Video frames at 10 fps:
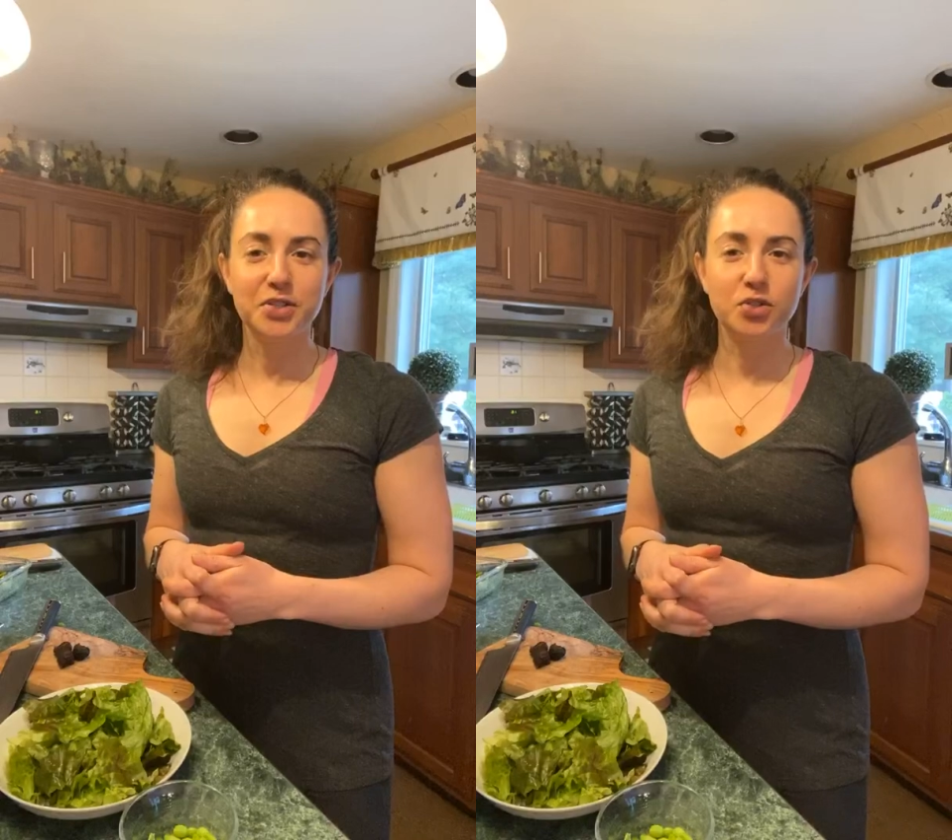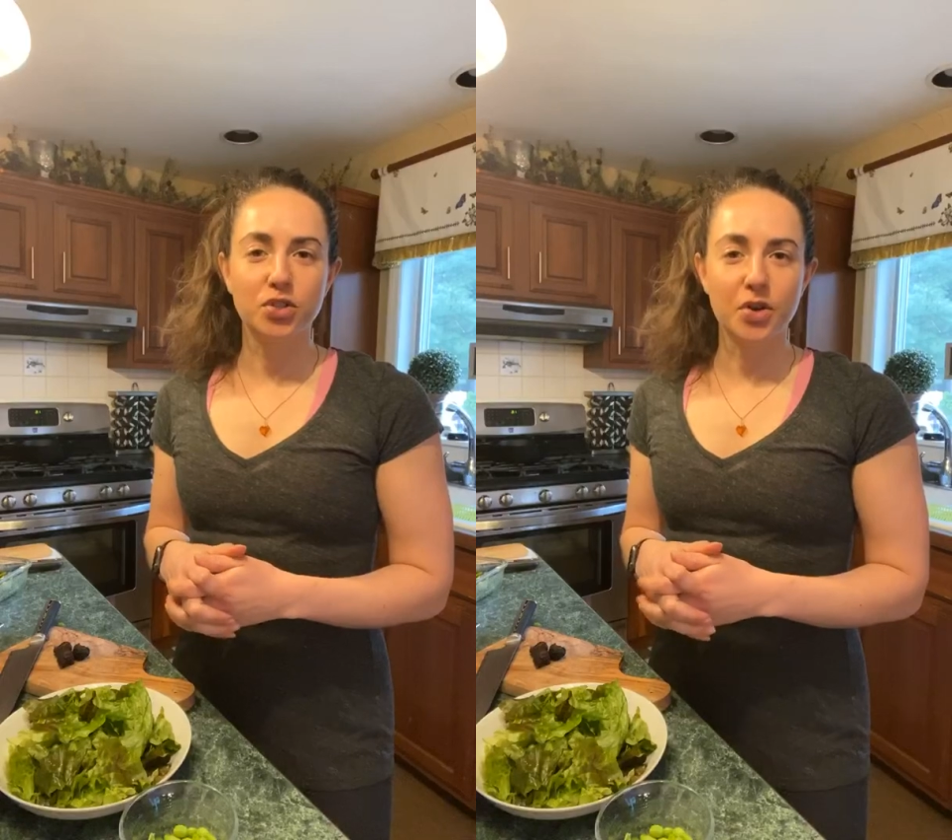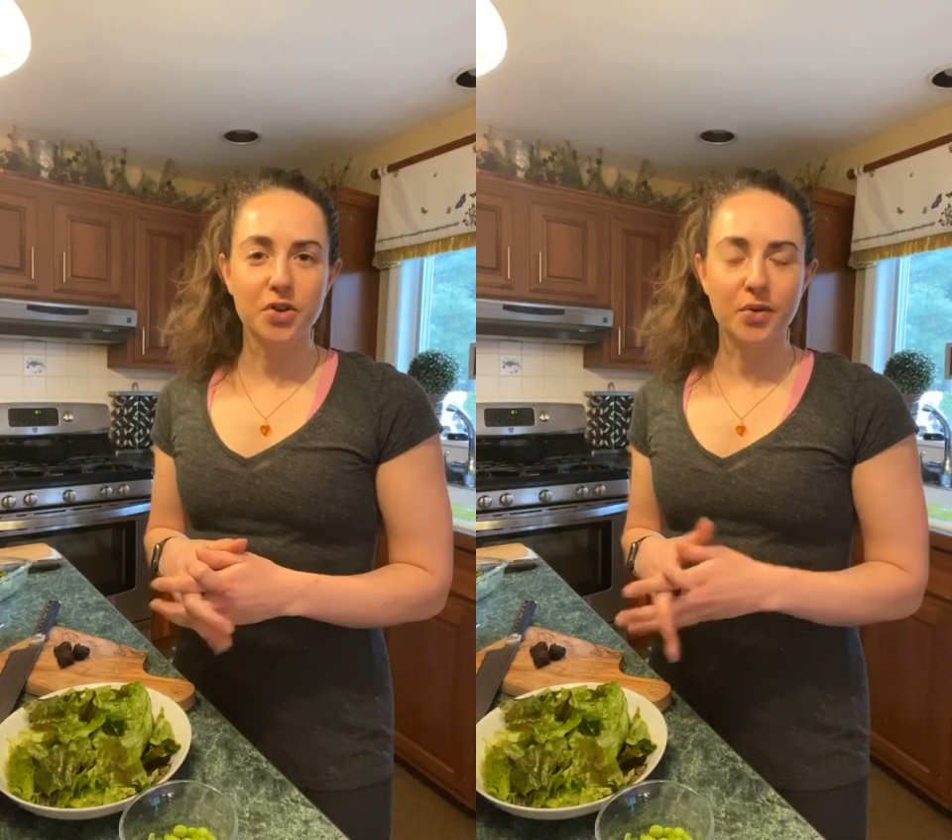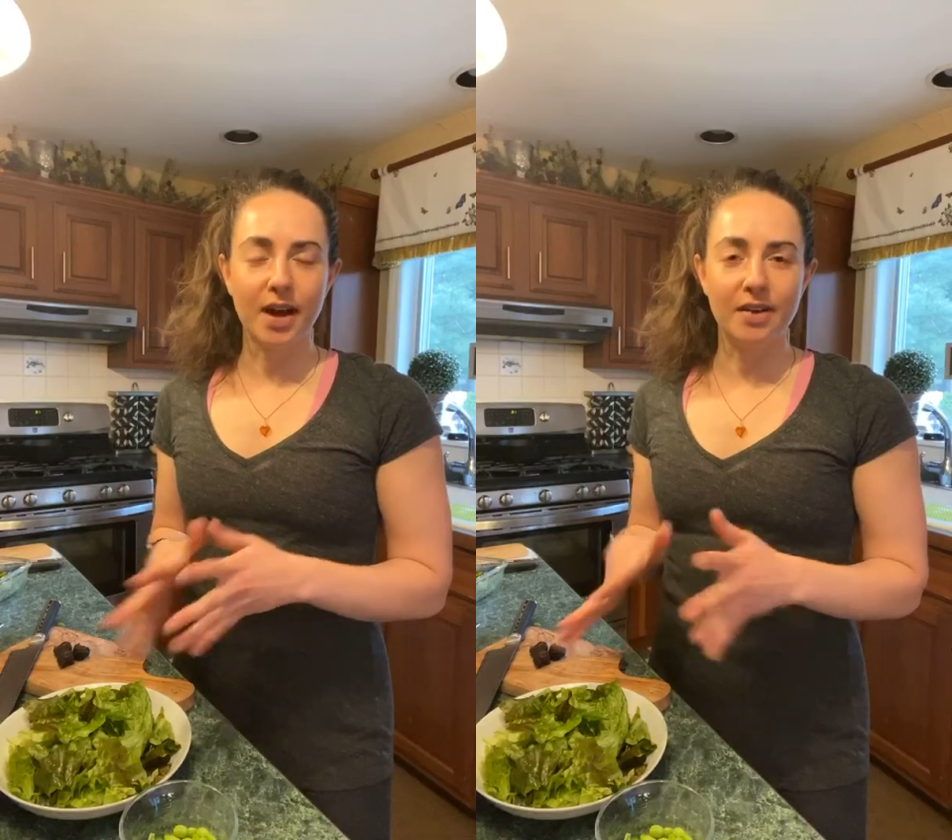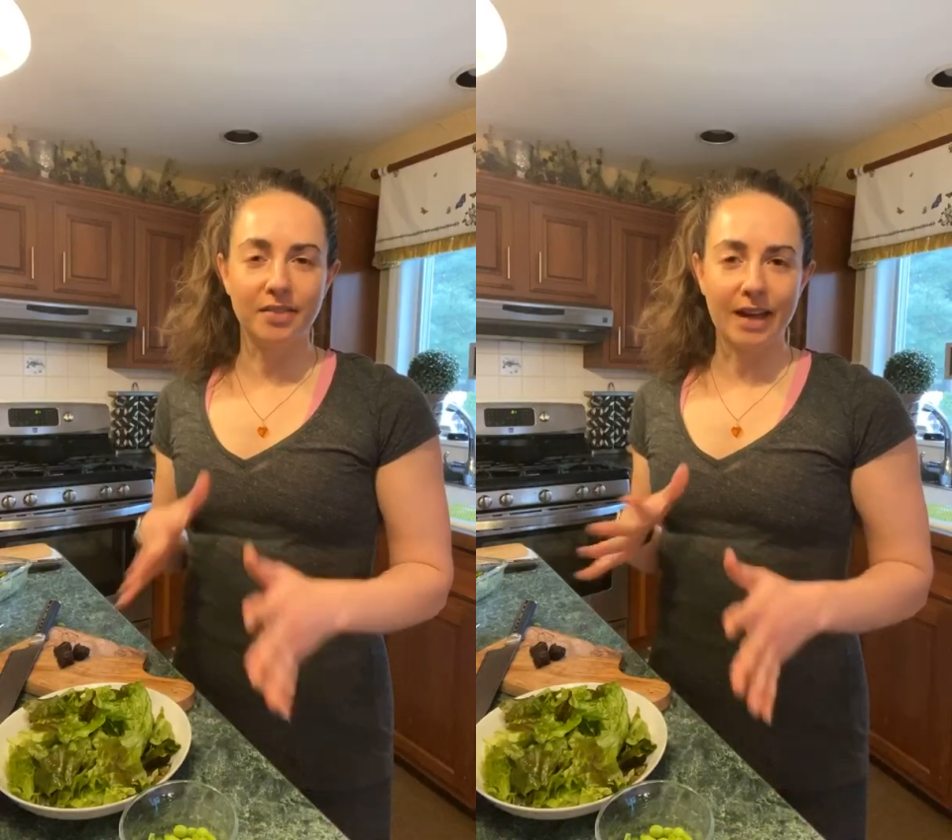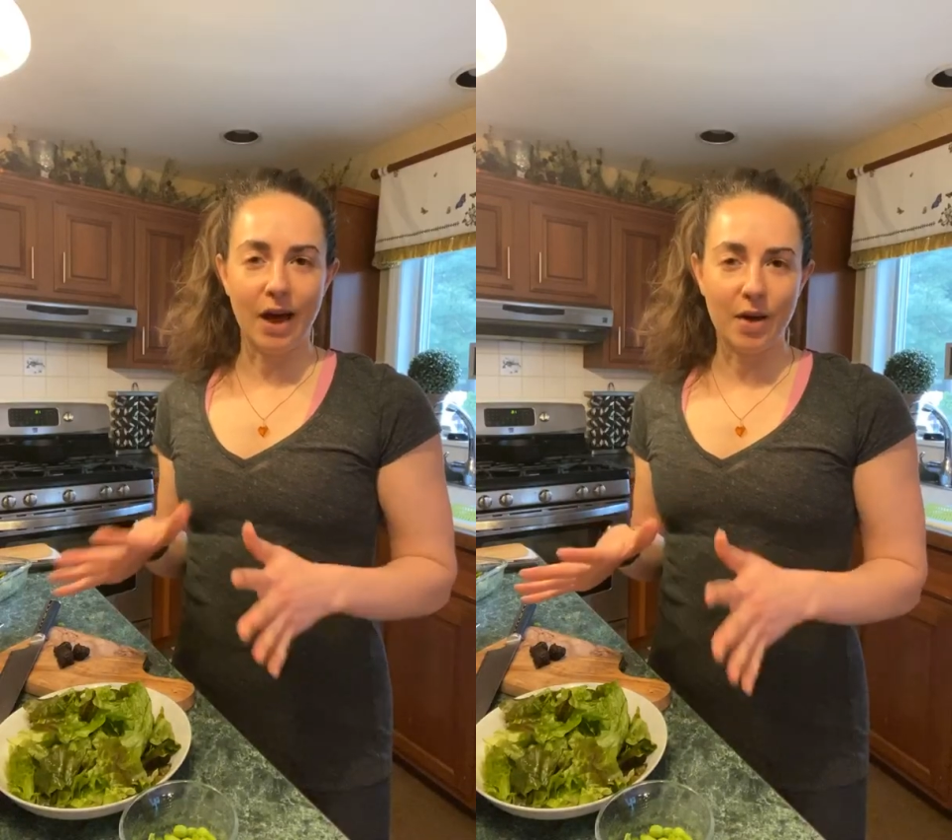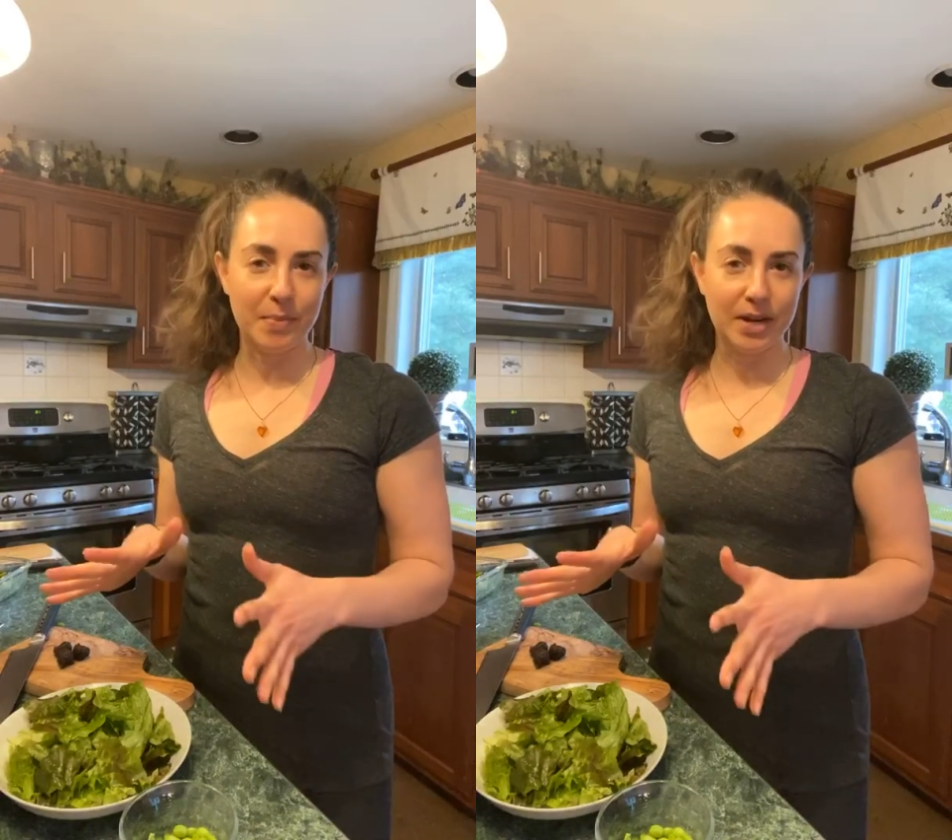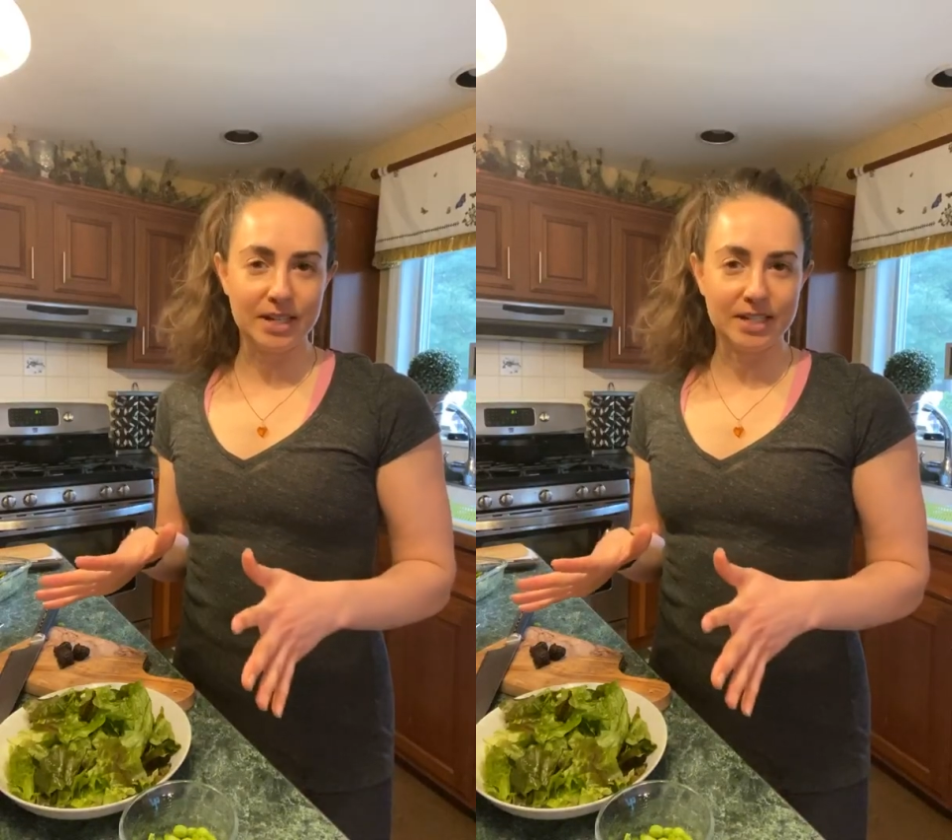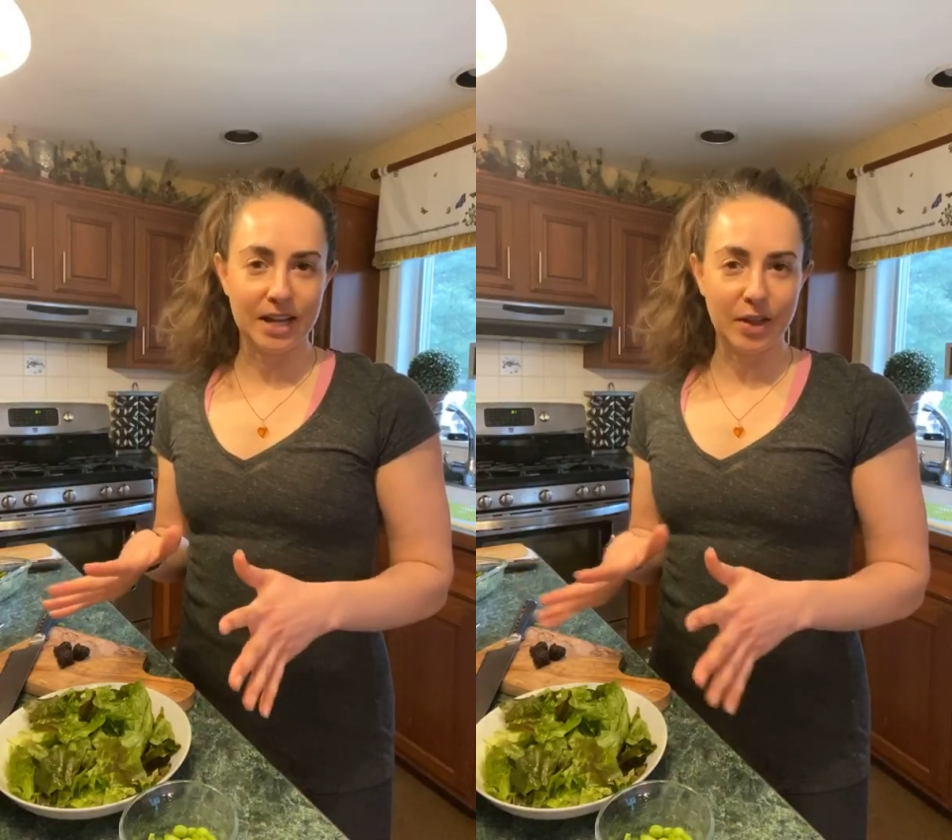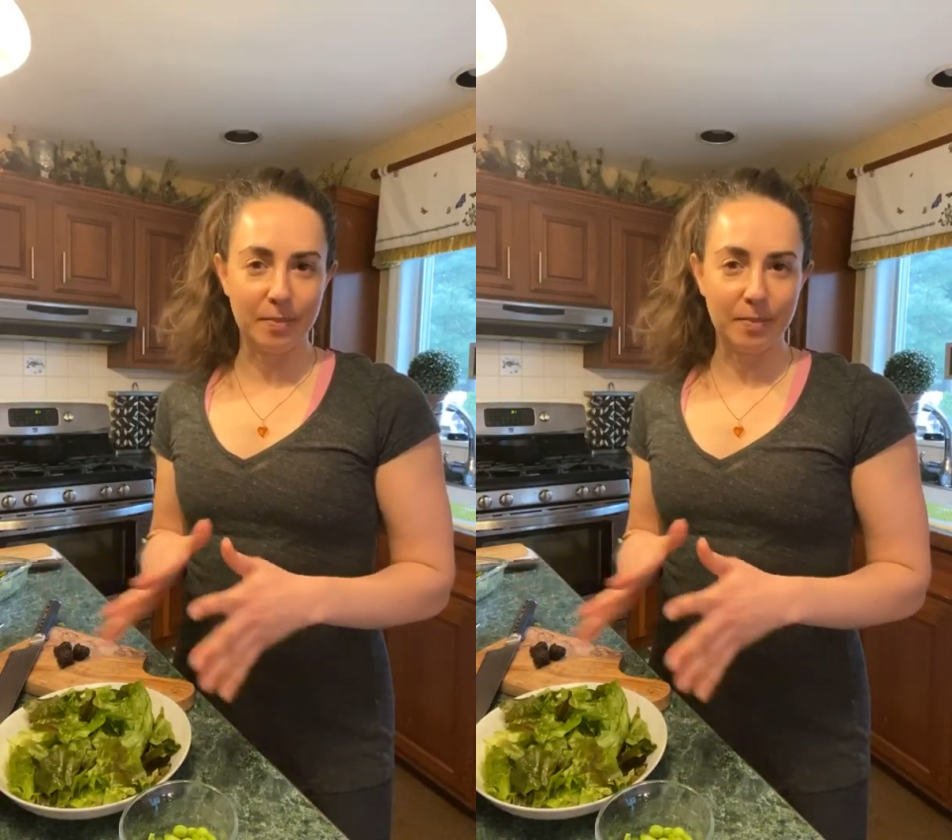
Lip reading: show you kind of like how I'm putting together